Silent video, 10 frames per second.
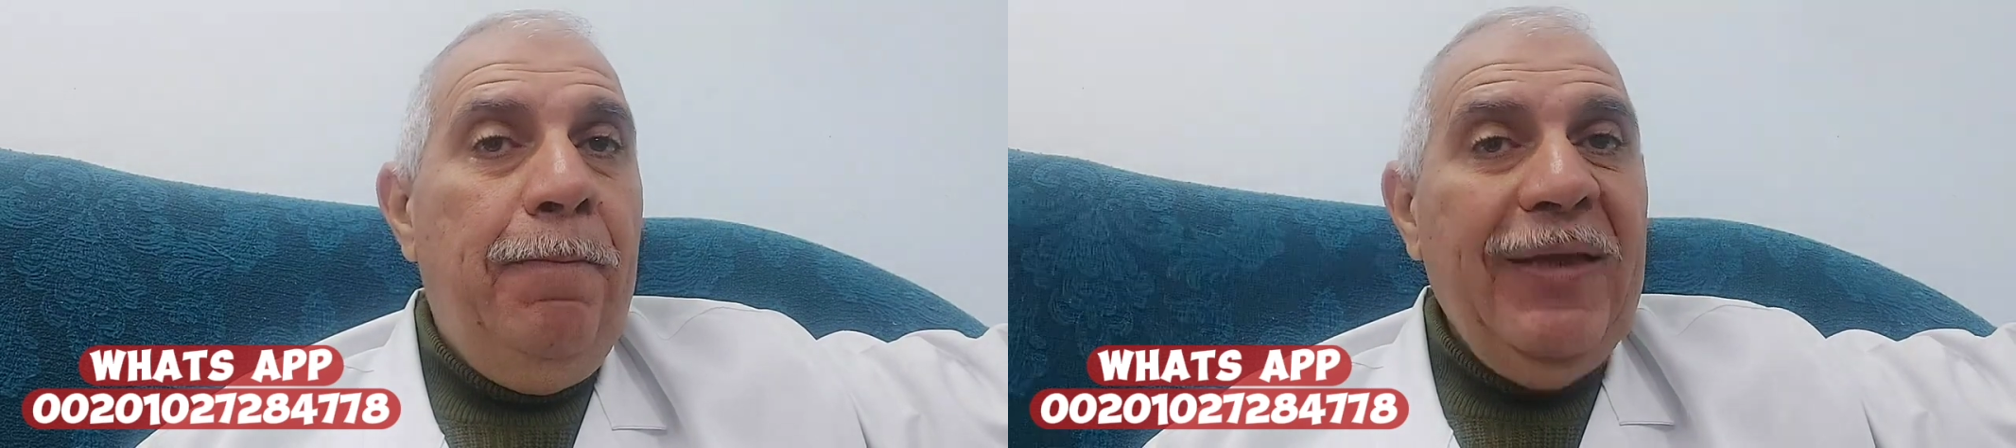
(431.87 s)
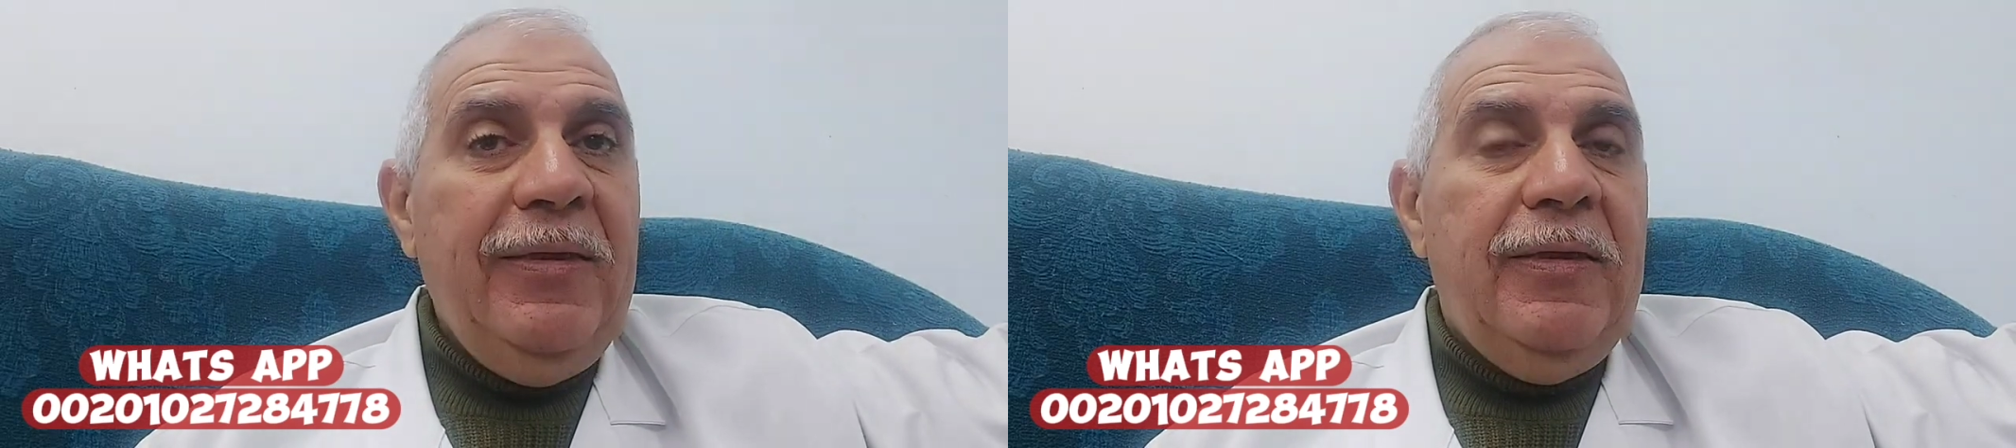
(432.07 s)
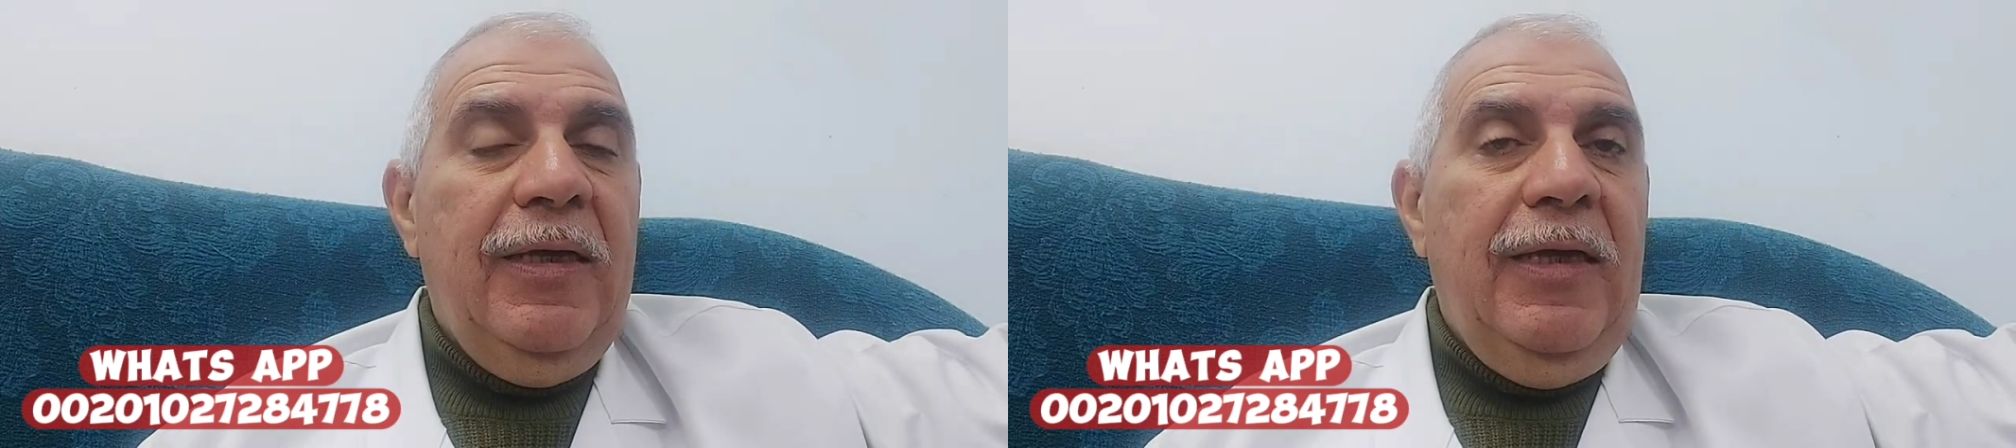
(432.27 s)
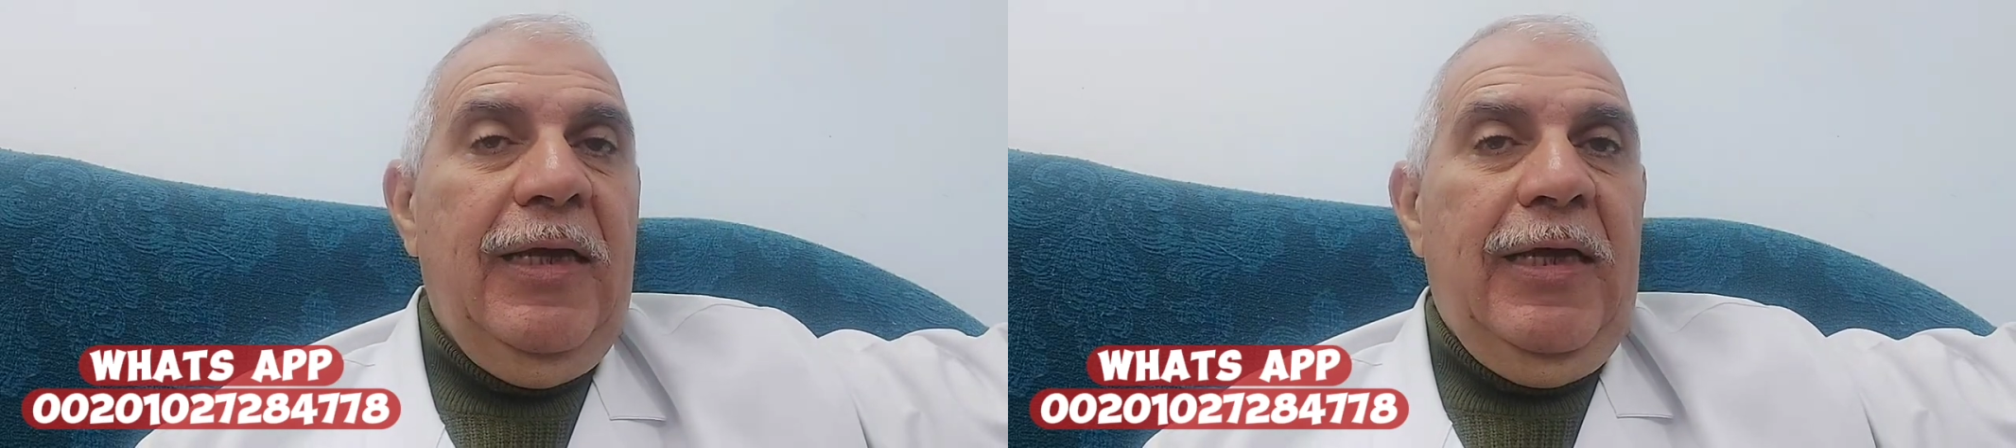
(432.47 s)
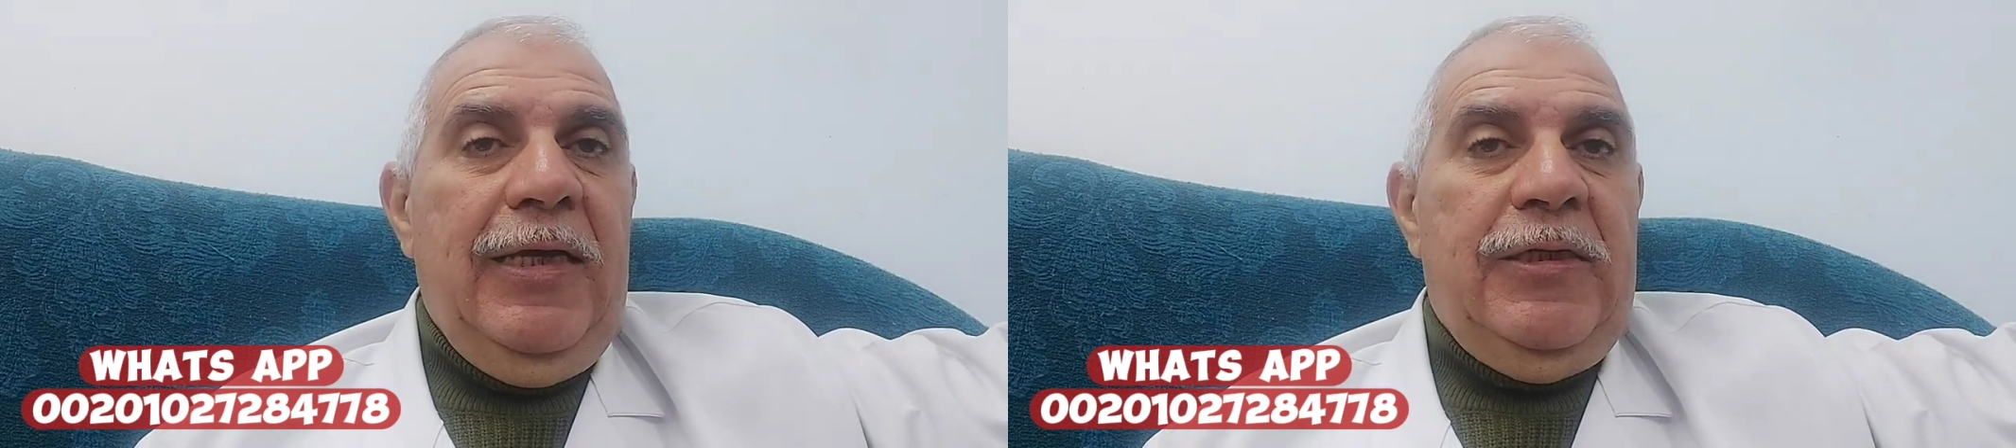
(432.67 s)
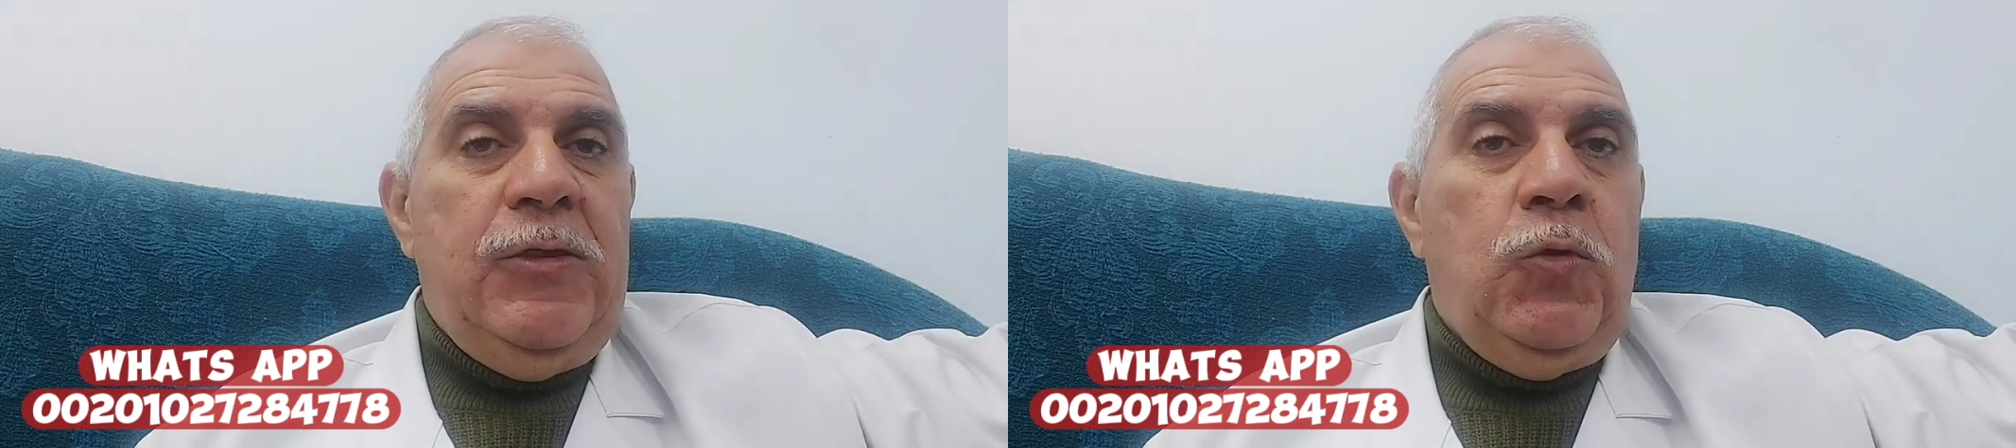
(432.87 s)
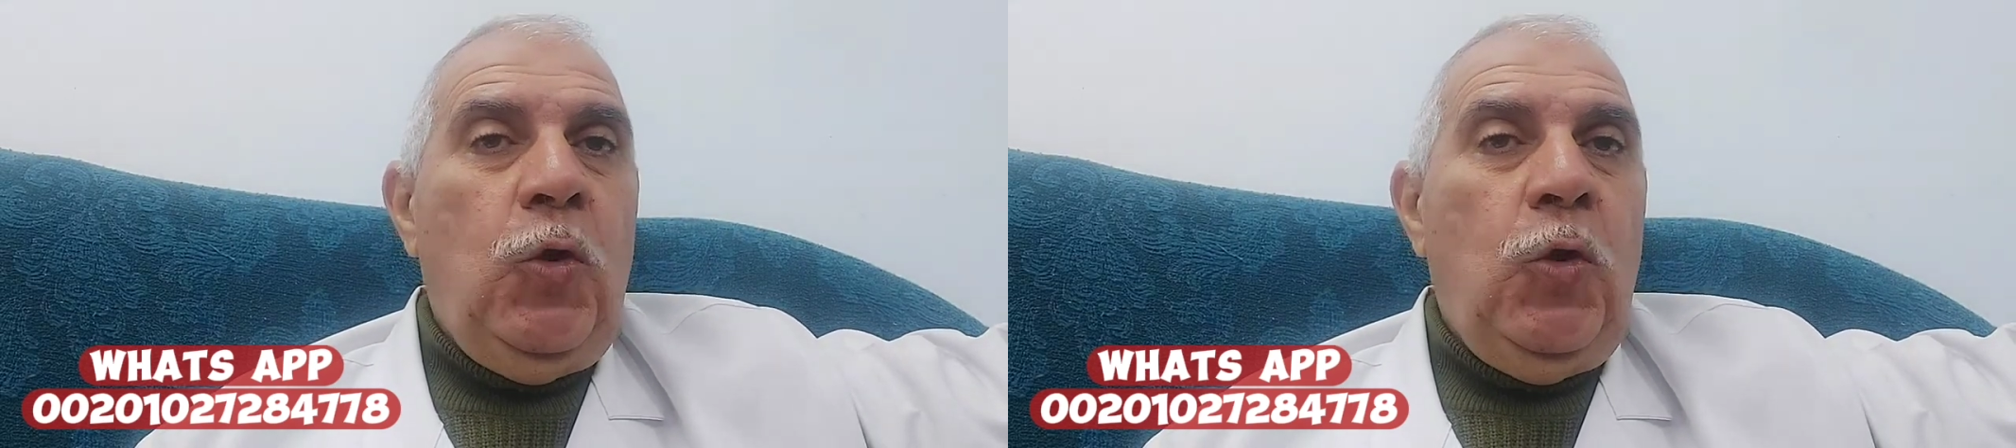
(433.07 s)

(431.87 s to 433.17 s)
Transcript: But it is